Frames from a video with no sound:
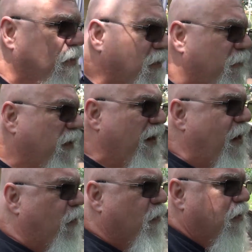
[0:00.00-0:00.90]
Merlin by
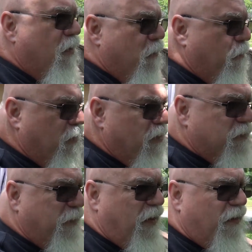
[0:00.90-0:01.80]
now. Merlin's
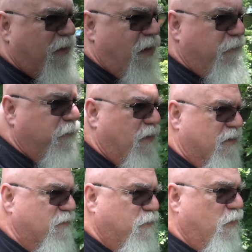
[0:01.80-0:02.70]
been on
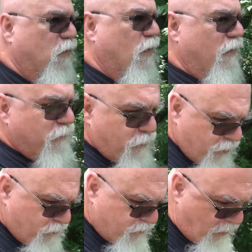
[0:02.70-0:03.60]
Netflix for quite a few
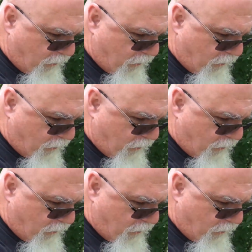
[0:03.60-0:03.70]
years